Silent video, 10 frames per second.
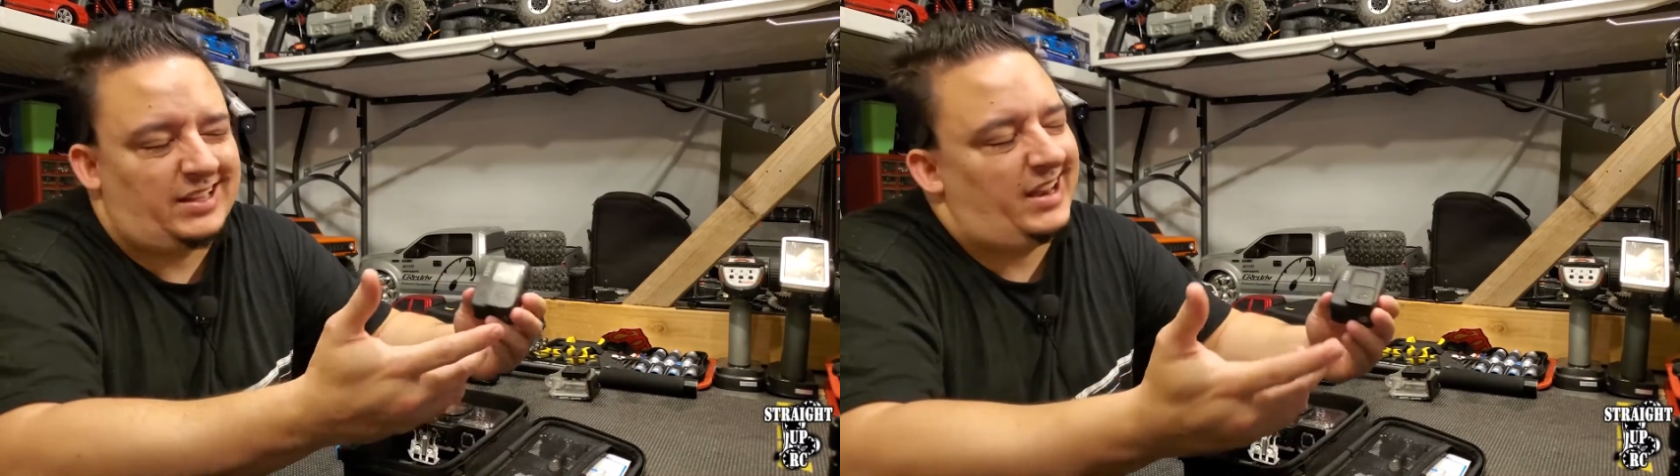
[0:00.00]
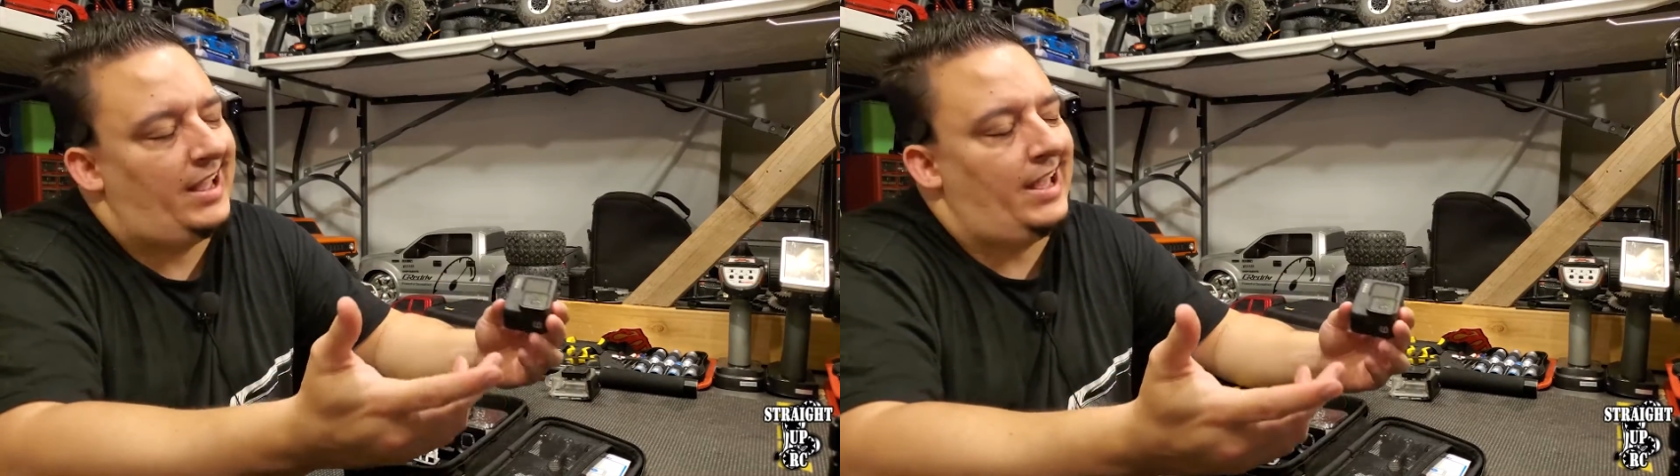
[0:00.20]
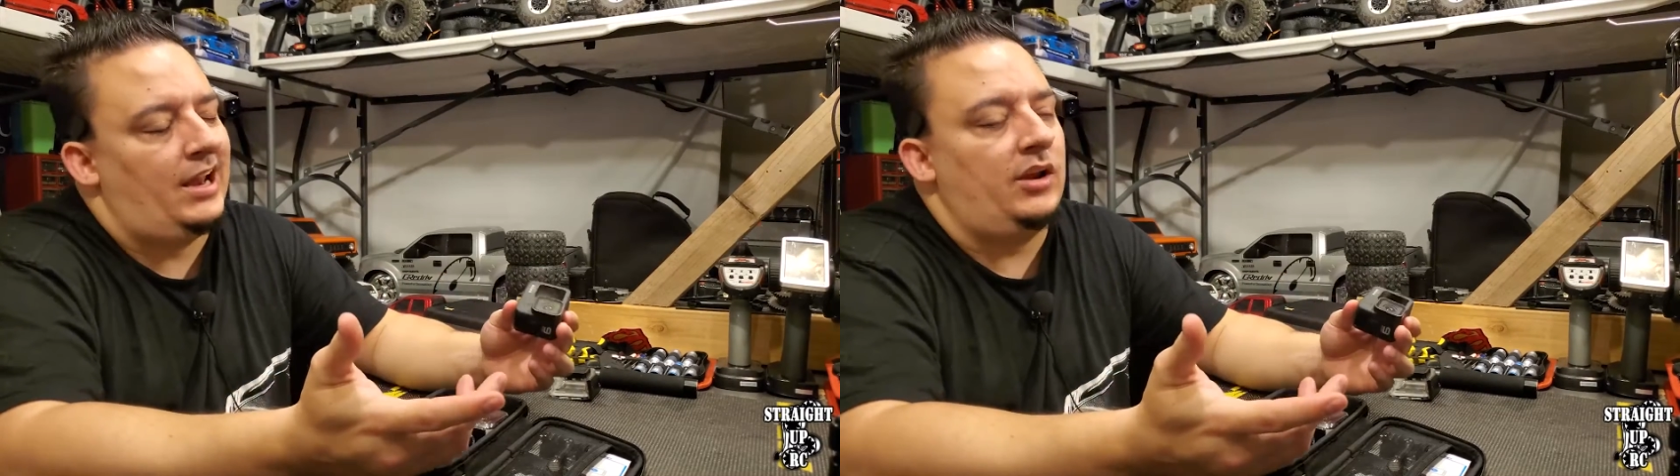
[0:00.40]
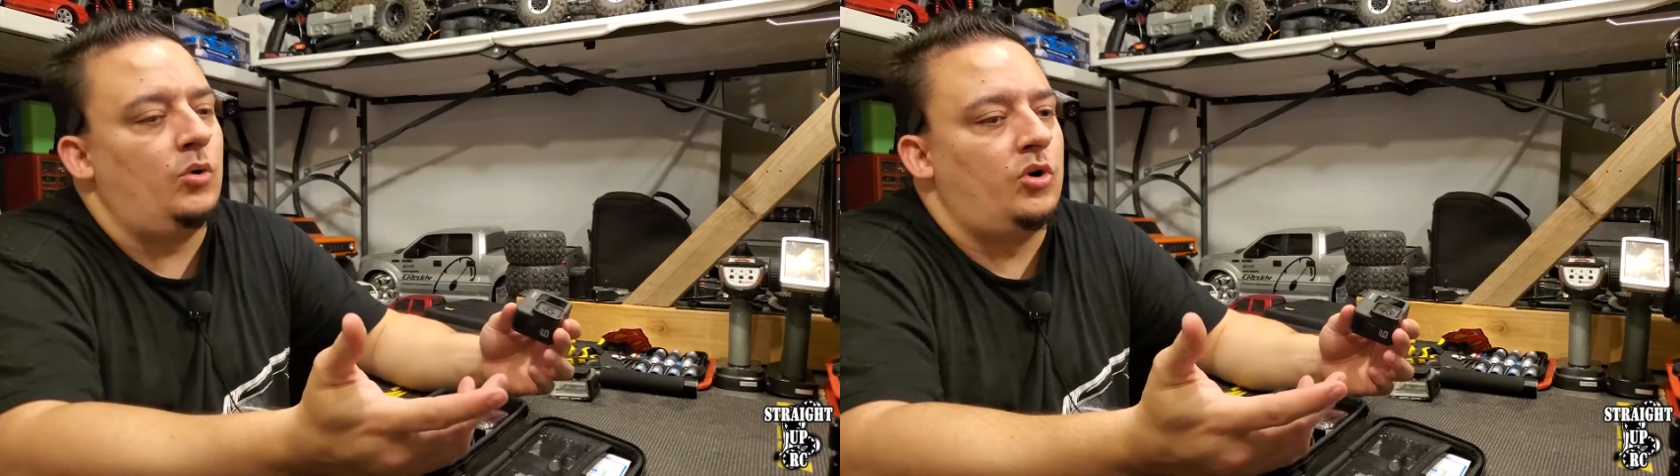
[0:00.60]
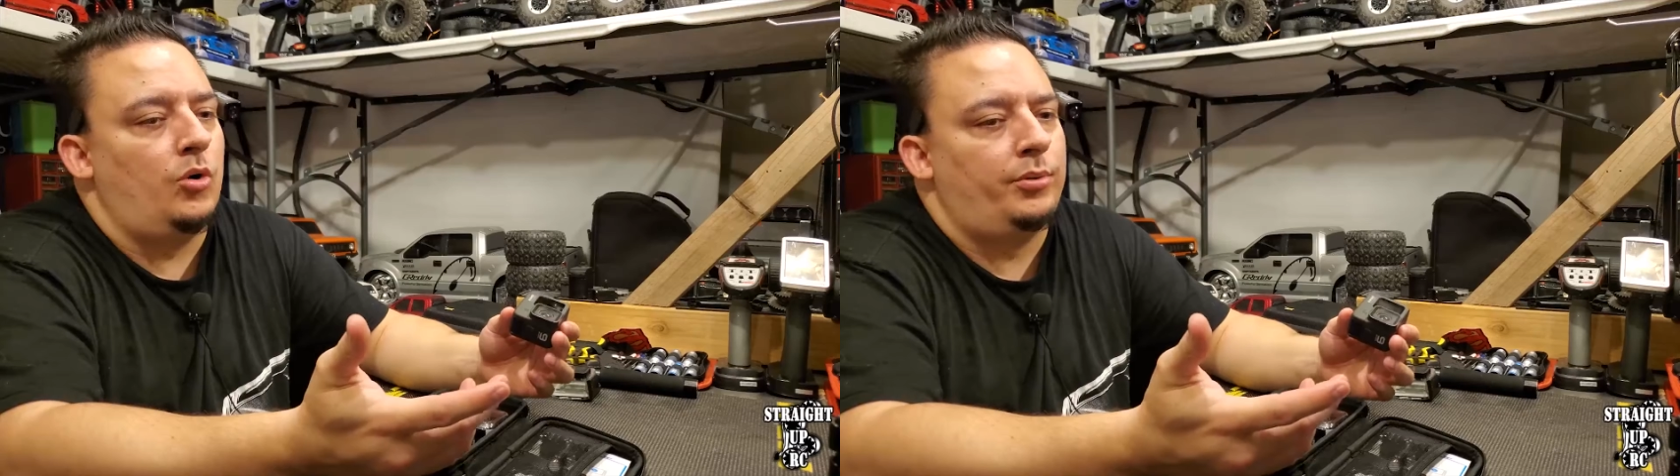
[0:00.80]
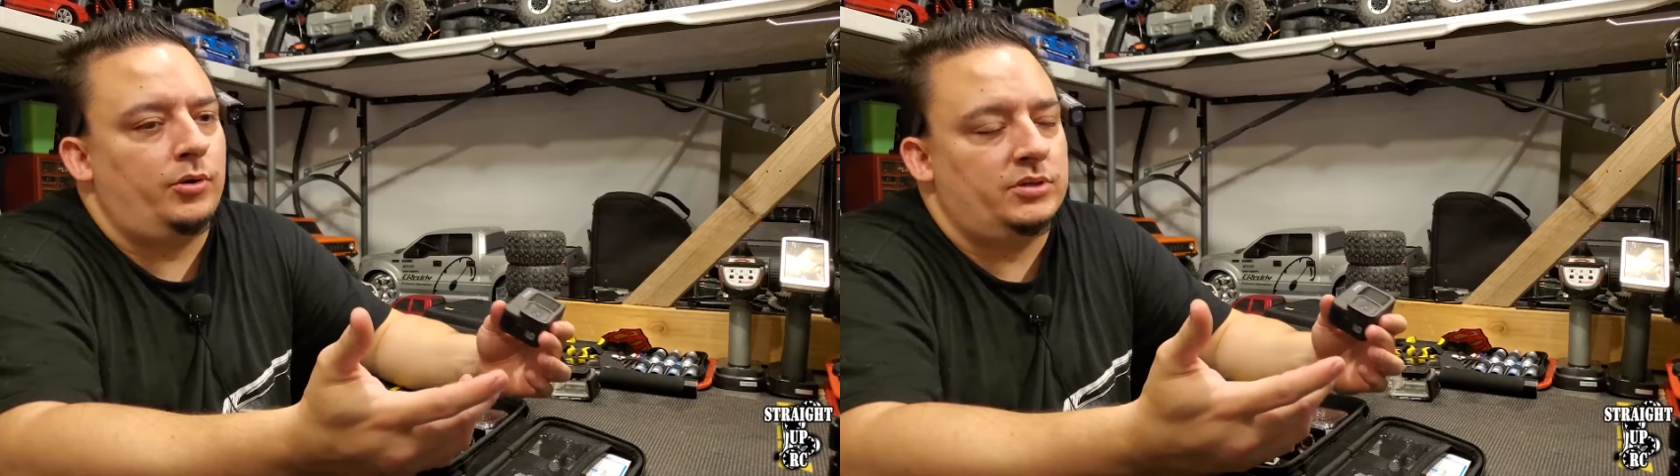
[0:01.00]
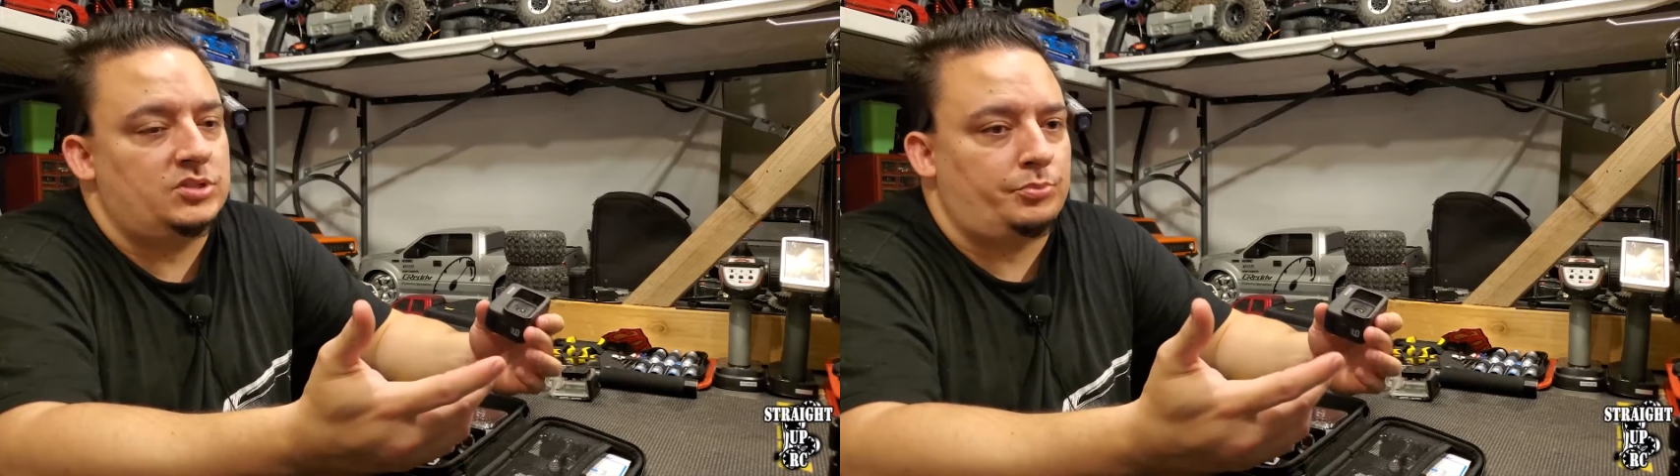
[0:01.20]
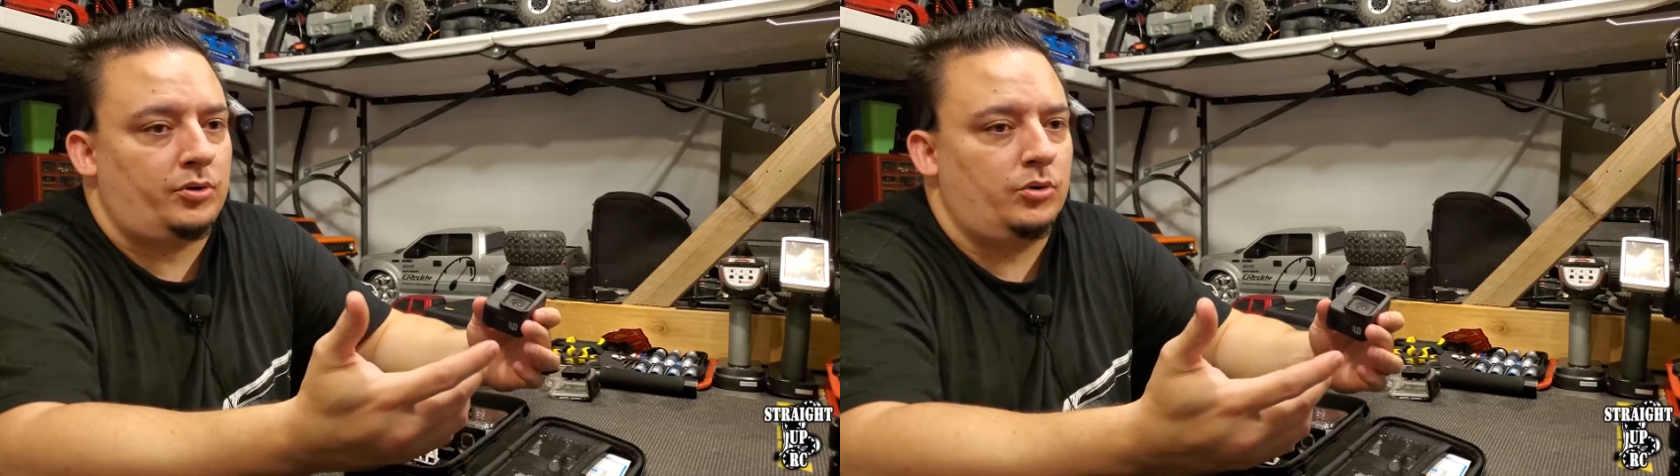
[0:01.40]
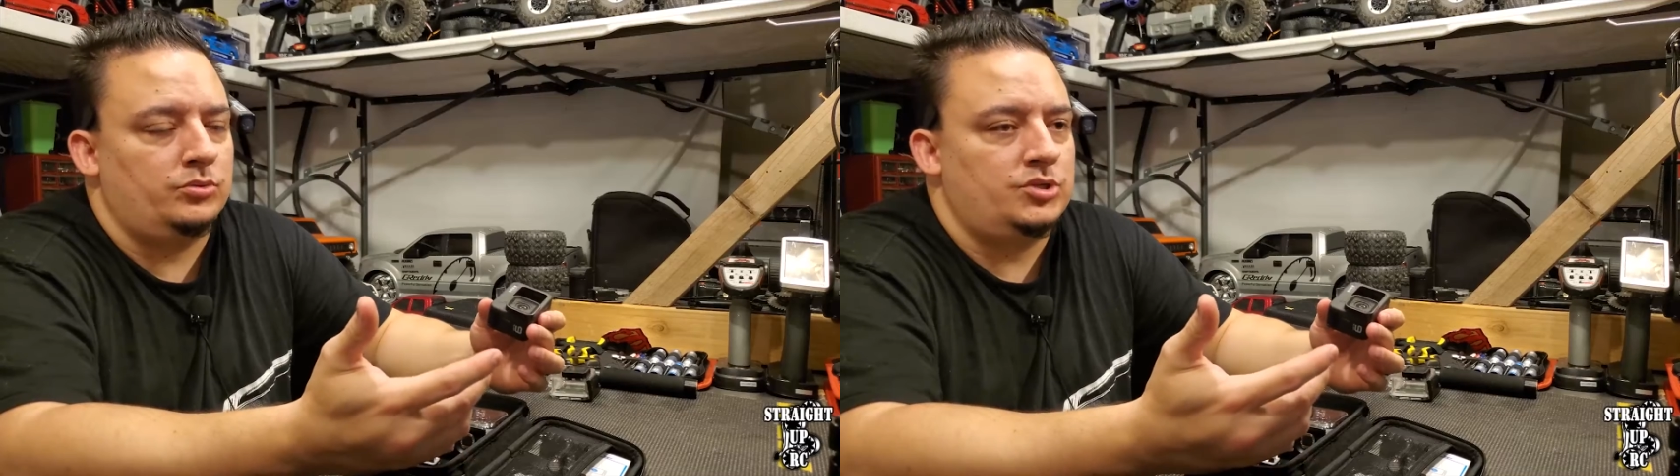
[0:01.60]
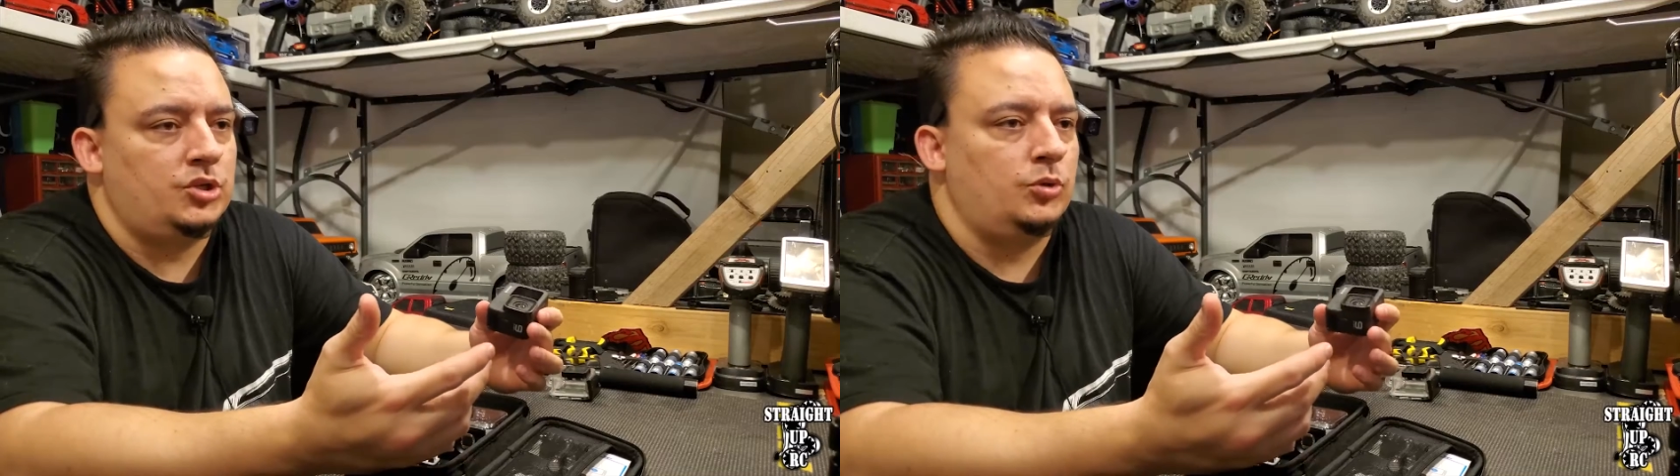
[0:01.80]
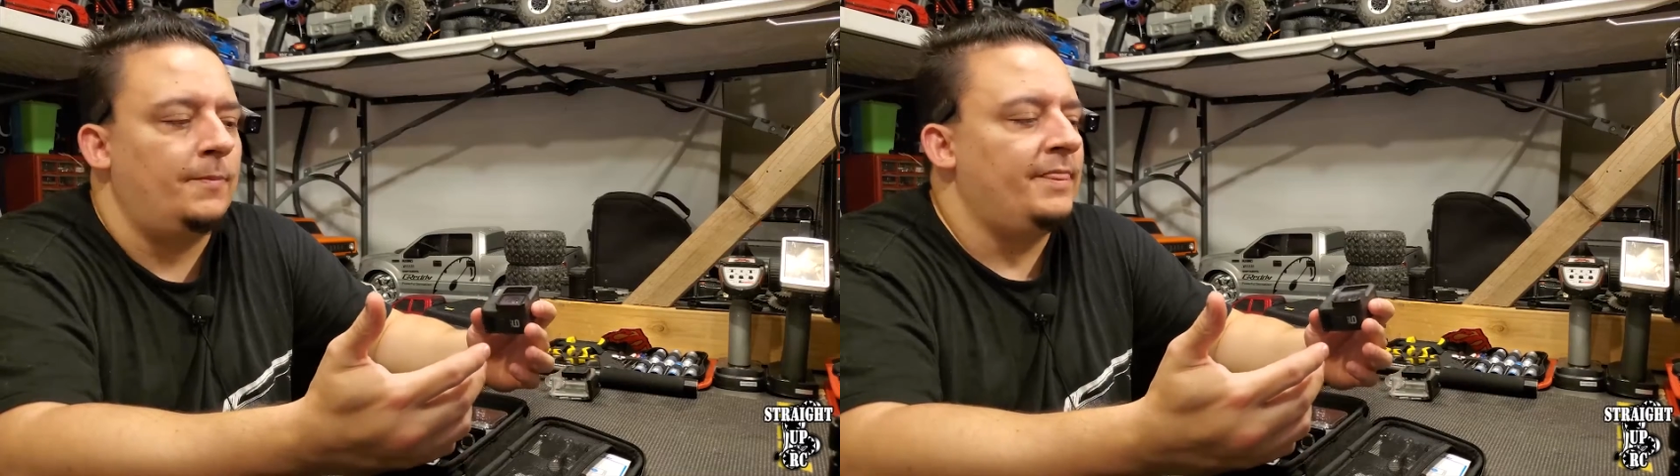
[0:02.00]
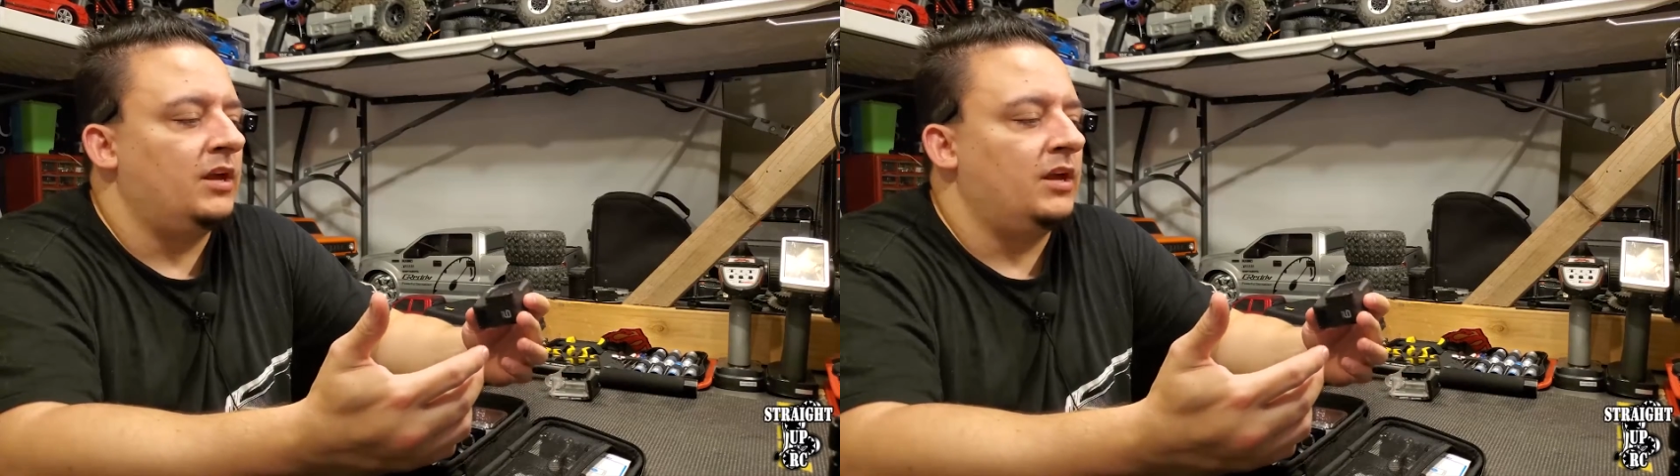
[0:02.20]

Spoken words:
And I know GoPro is prone to